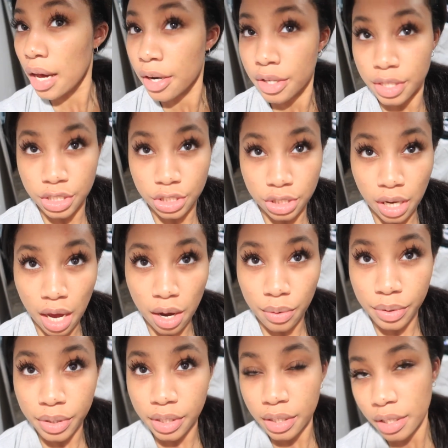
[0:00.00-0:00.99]
Out of the
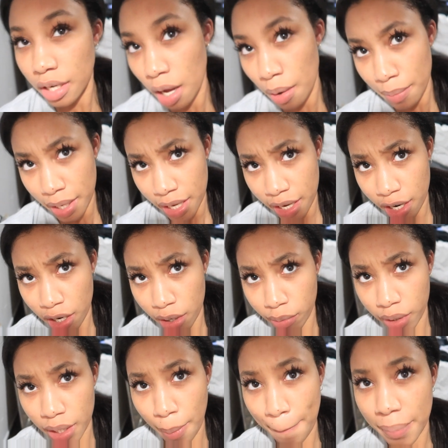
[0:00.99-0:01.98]
shower, got my hair
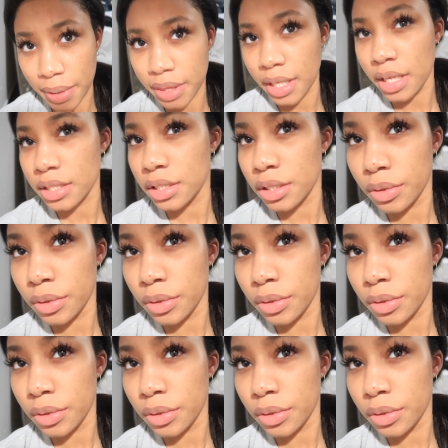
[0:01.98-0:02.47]
wet, but that's